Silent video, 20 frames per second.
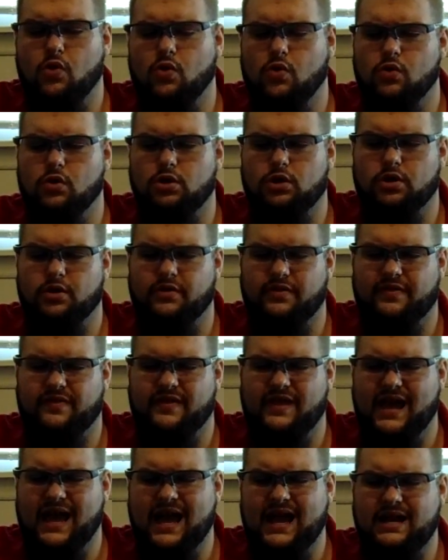order
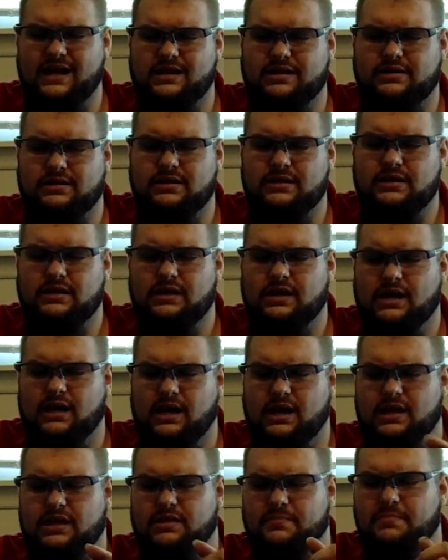that
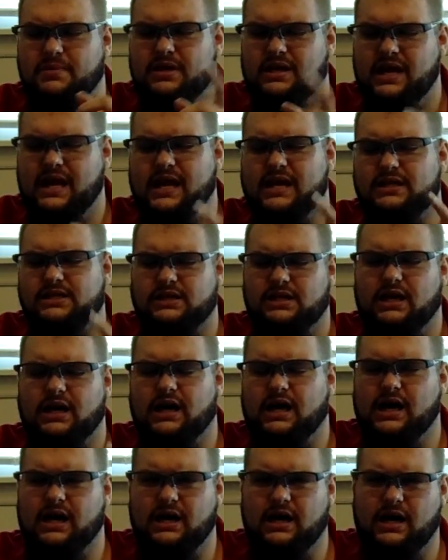and the Bonanza
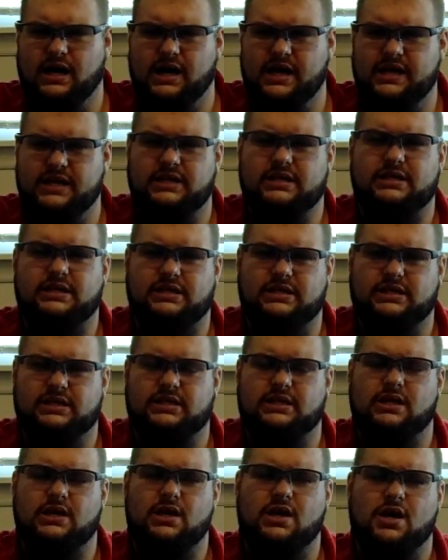
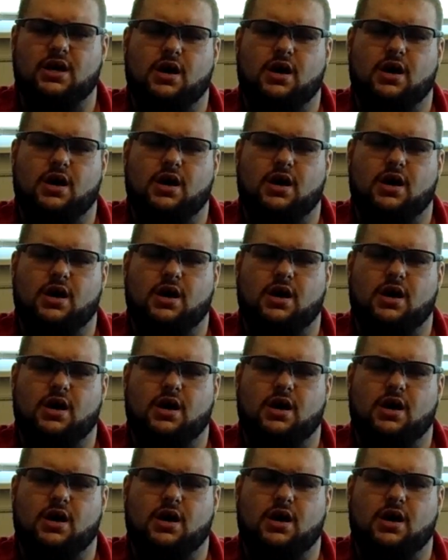Ice